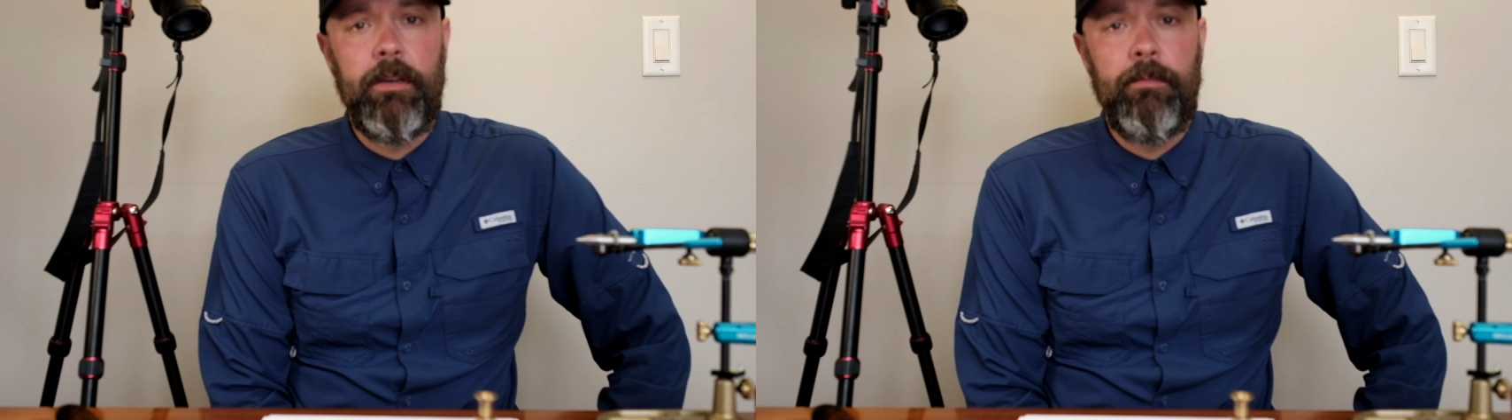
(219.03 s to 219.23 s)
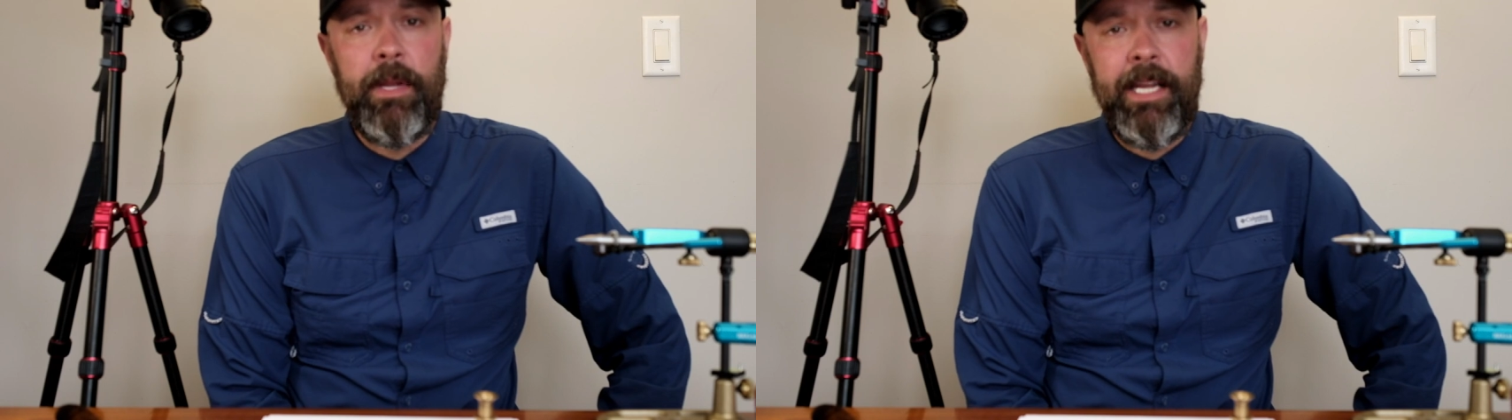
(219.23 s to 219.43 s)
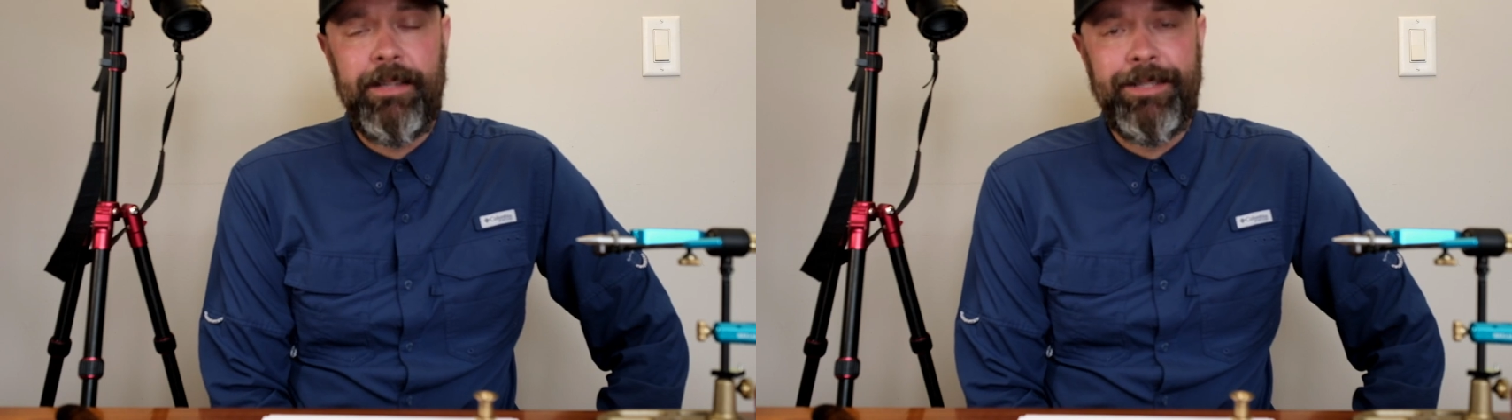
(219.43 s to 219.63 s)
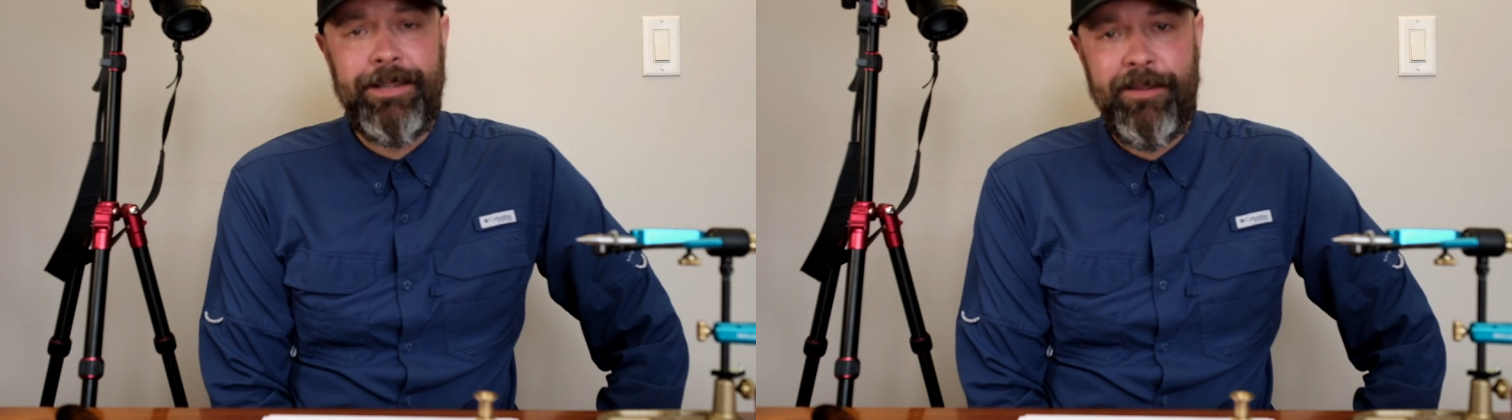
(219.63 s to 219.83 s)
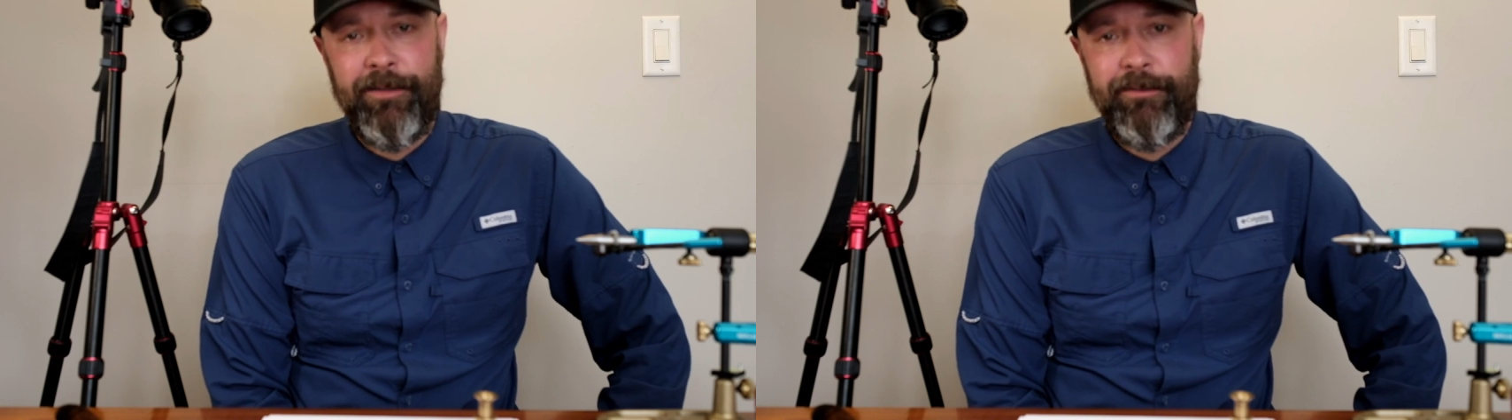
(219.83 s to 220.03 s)
means
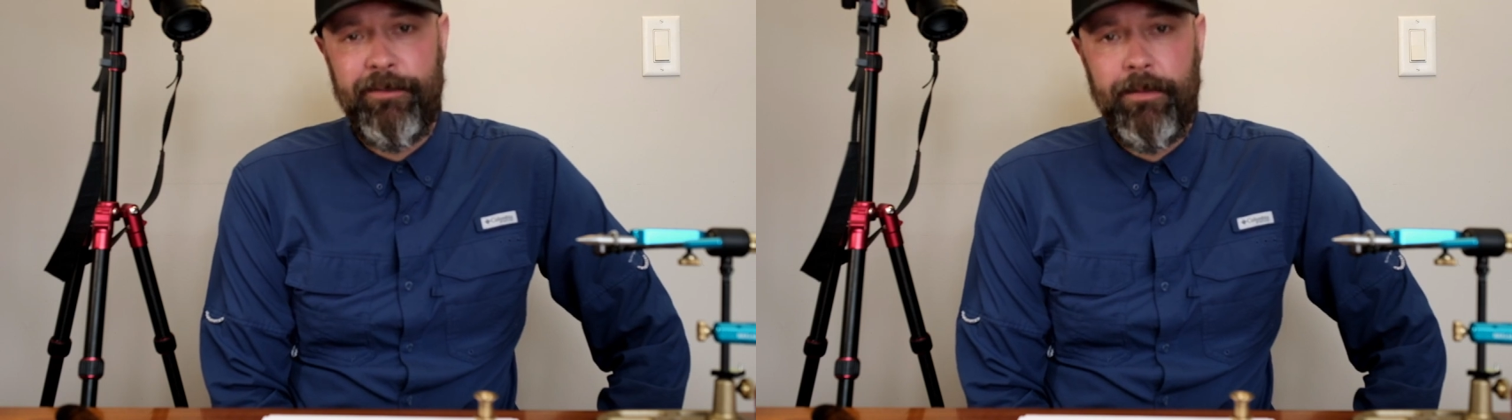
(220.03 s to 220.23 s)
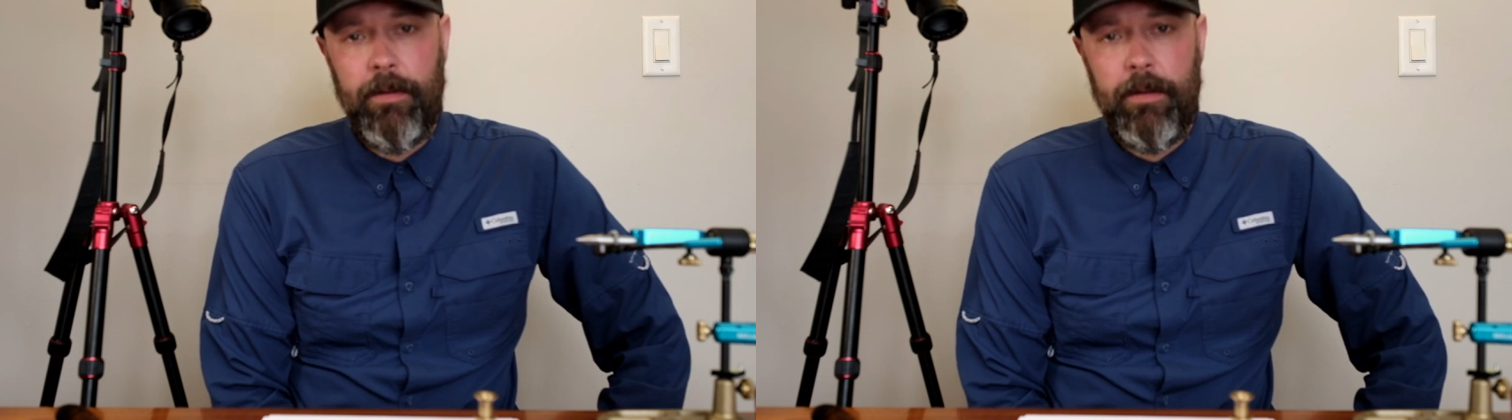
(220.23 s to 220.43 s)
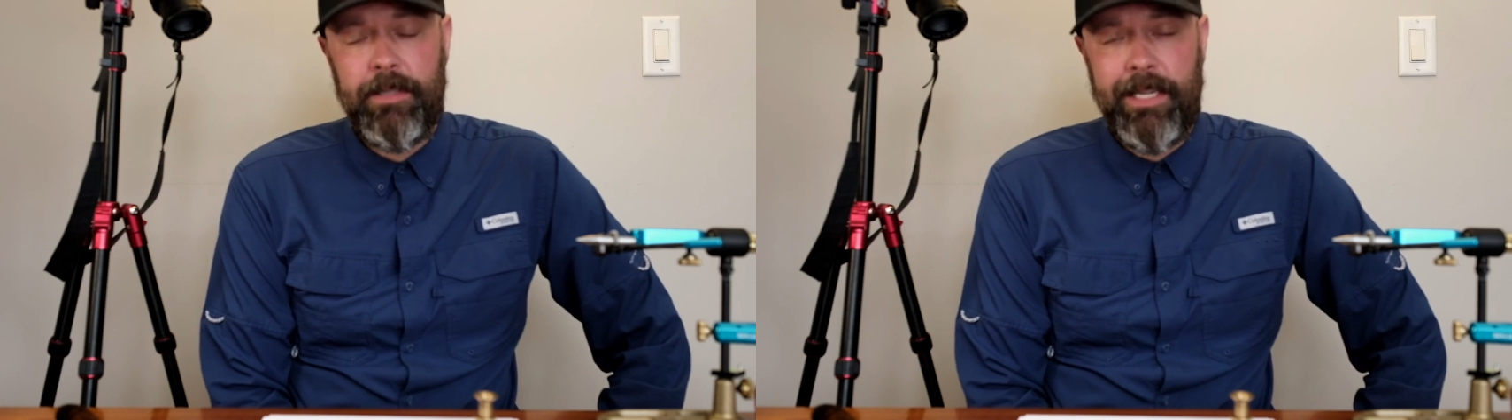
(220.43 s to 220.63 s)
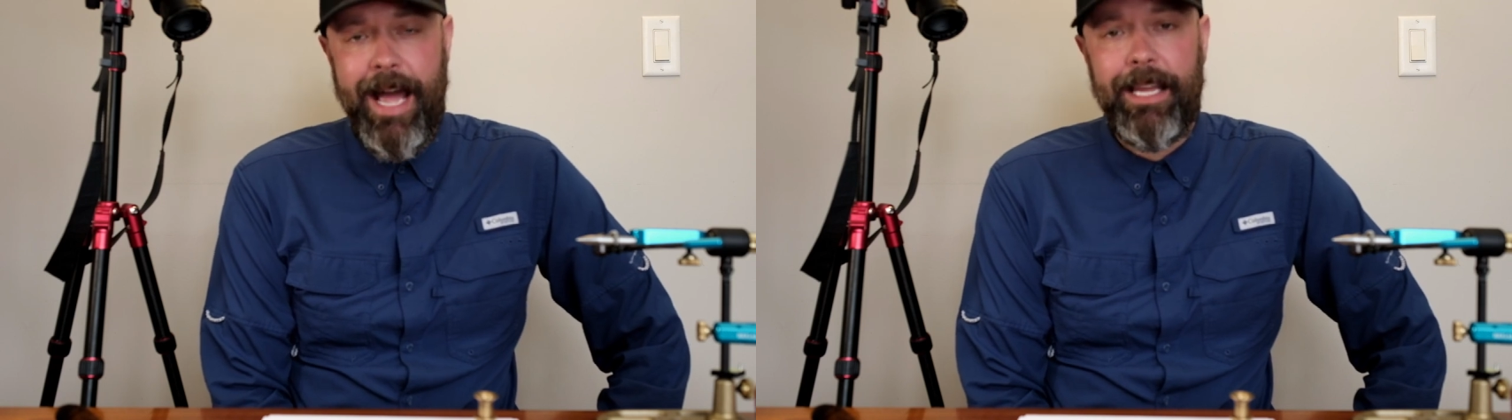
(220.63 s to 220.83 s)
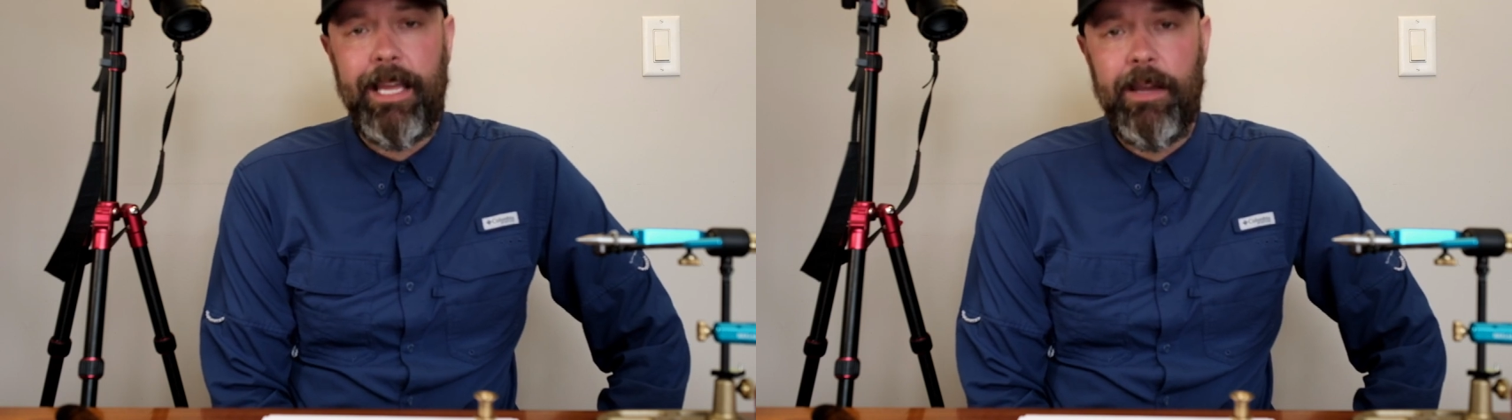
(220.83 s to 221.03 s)
of
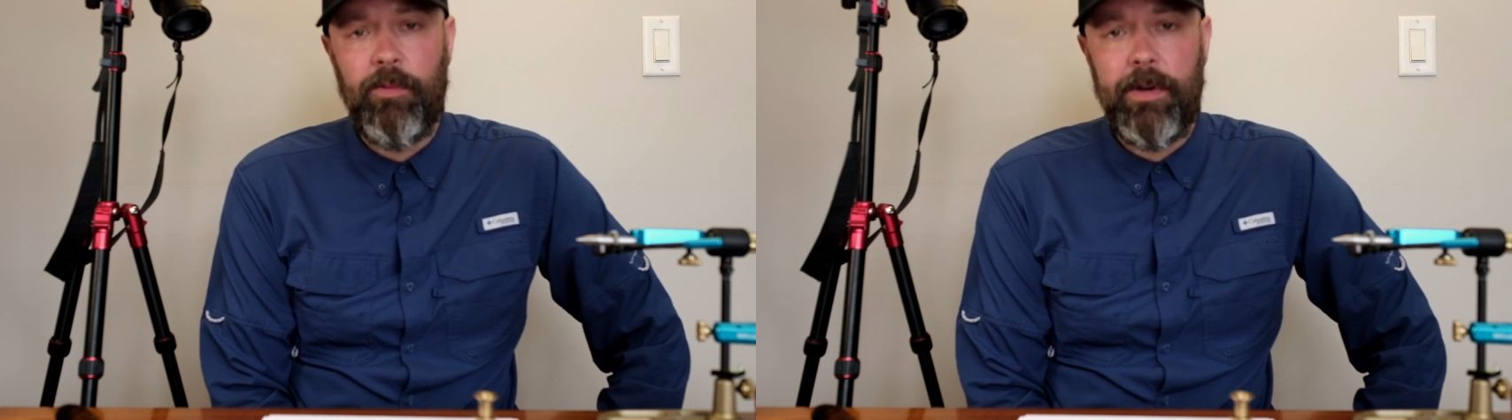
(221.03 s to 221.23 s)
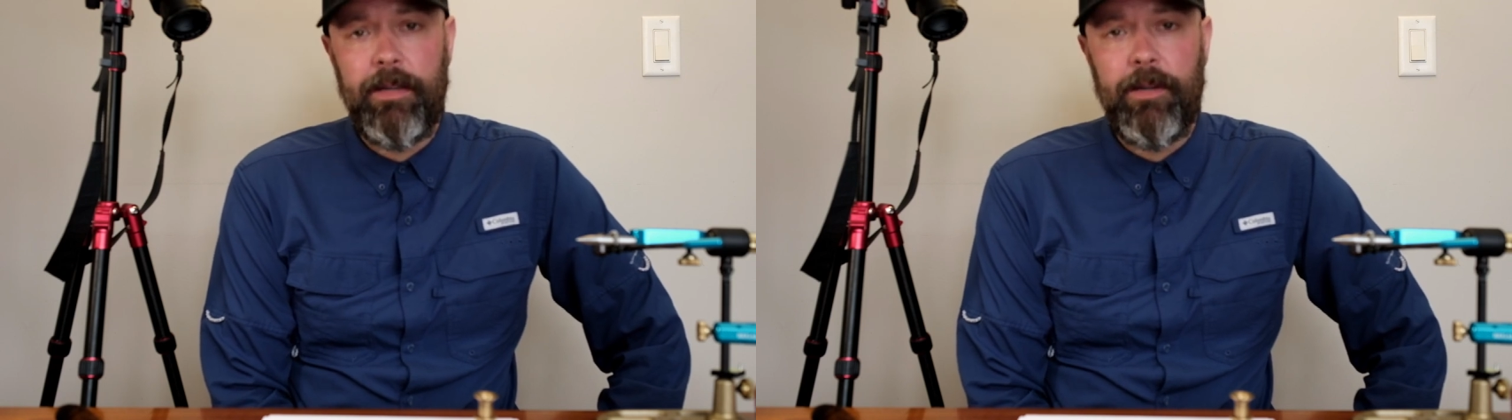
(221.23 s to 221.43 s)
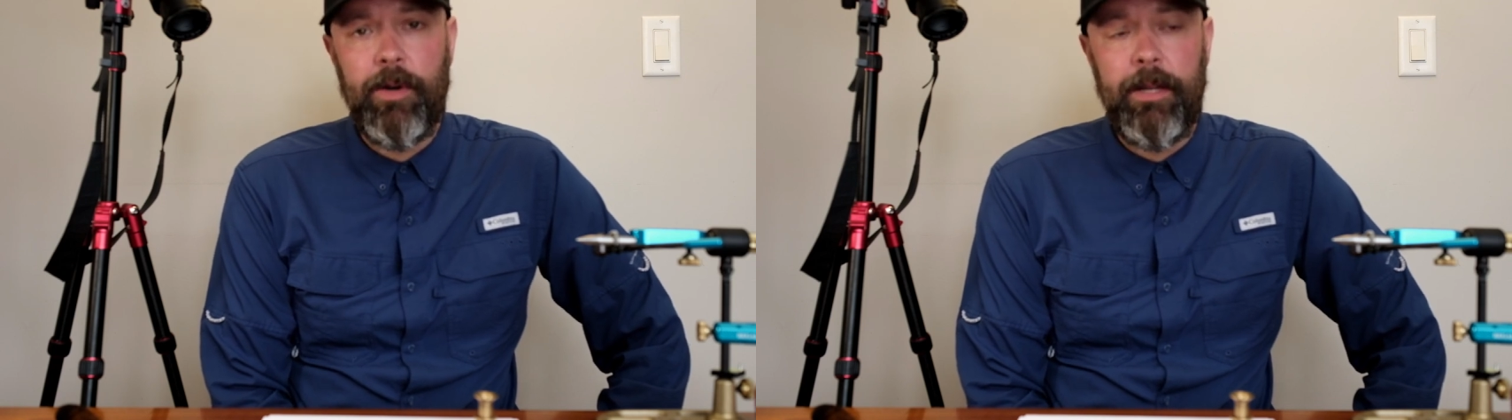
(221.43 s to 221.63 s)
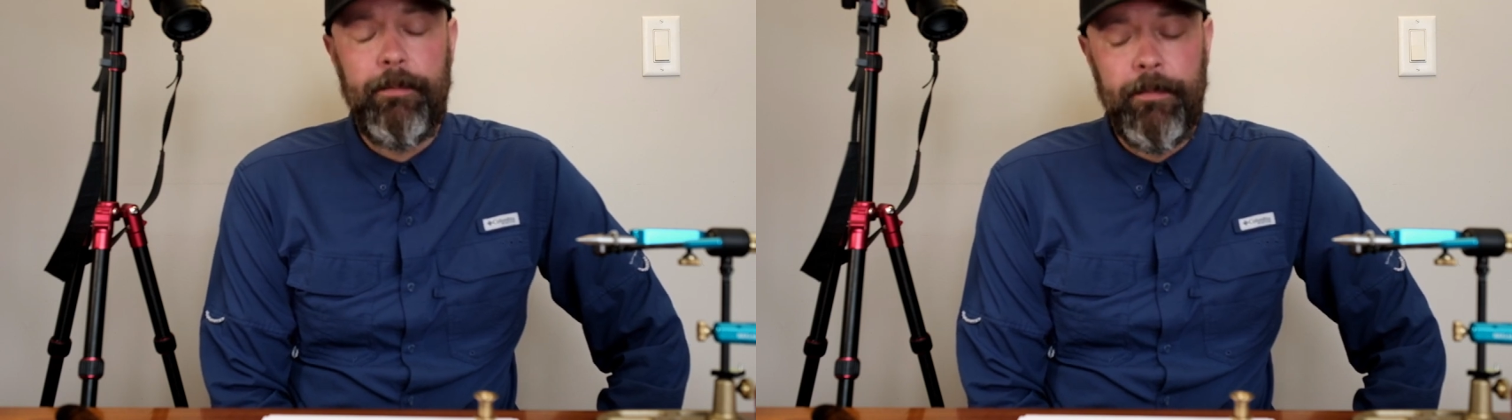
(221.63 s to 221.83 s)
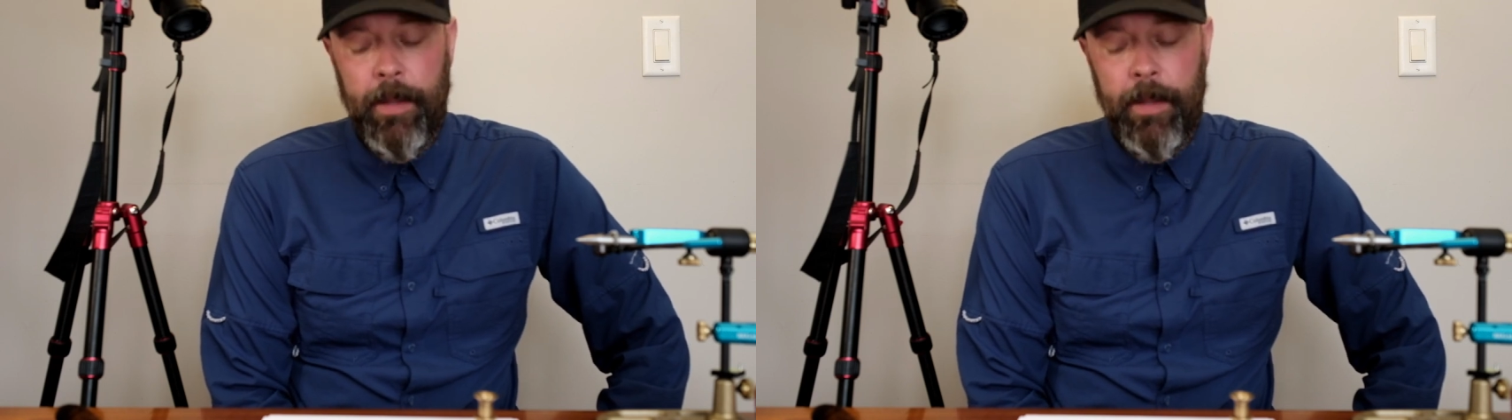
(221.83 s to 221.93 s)
stacking it when you do it.